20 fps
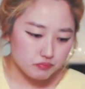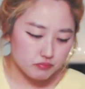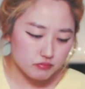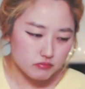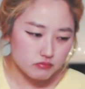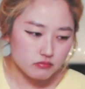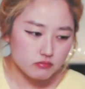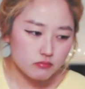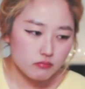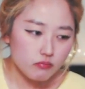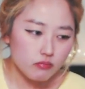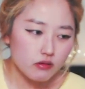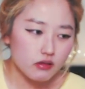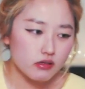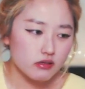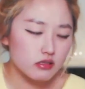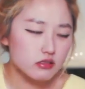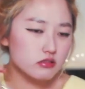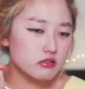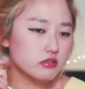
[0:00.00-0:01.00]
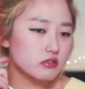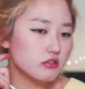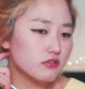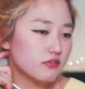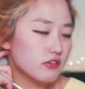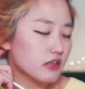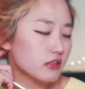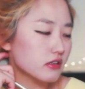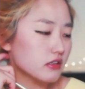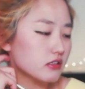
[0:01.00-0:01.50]
I think just
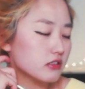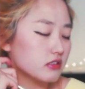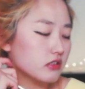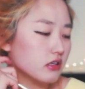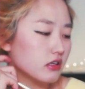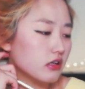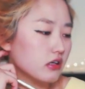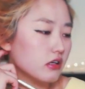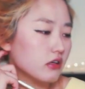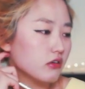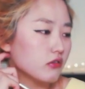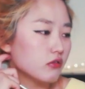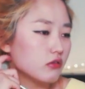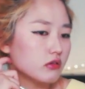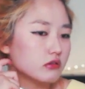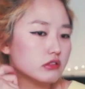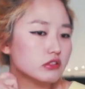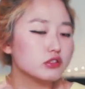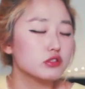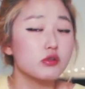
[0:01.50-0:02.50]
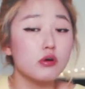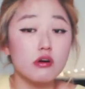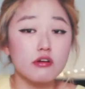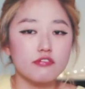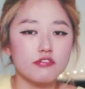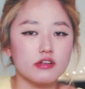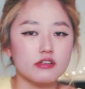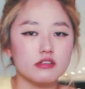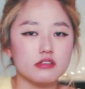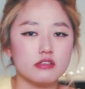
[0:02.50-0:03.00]
the fact that she was
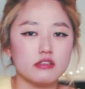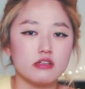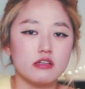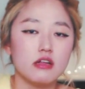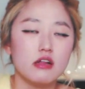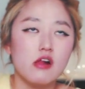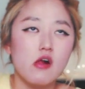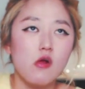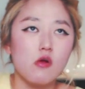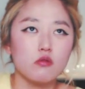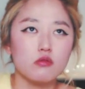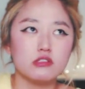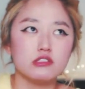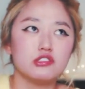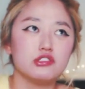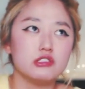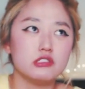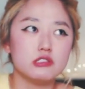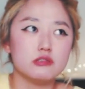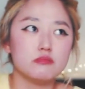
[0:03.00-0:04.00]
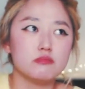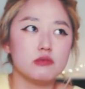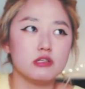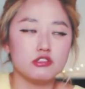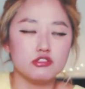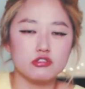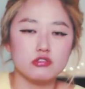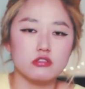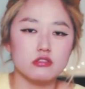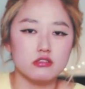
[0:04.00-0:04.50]
so offended when she
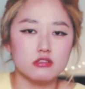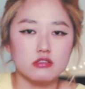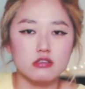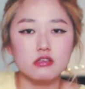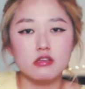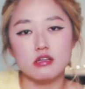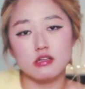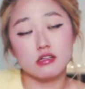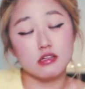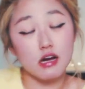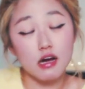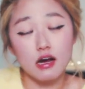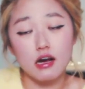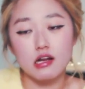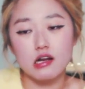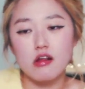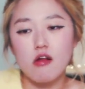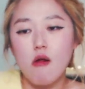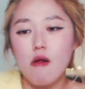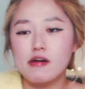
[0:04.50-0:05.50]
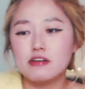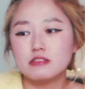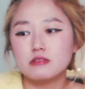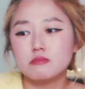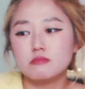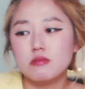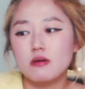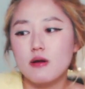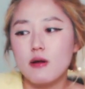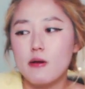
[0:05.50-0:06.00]
mentioned God.
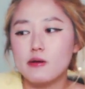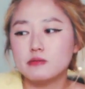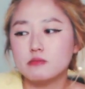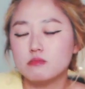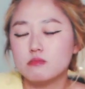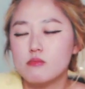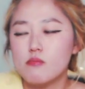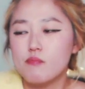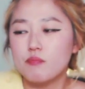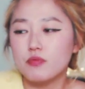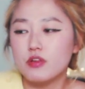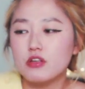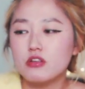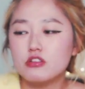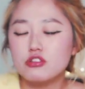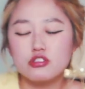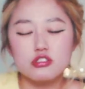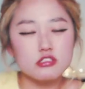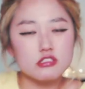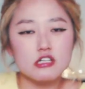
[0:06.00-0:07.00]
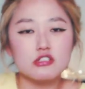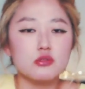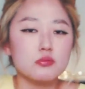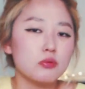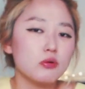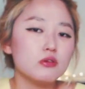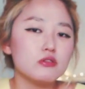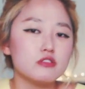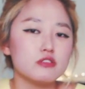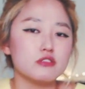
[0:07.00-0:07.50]
But, she's
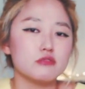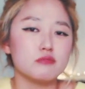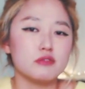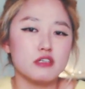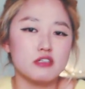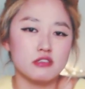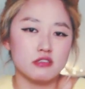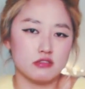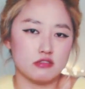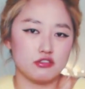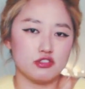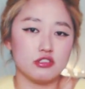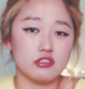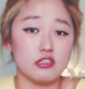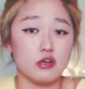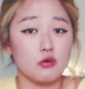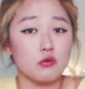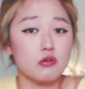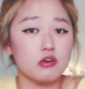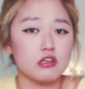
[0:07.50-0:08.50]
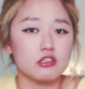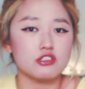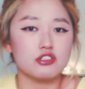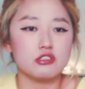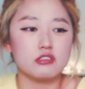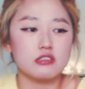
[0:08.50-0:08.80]
not supposed to because she's at work.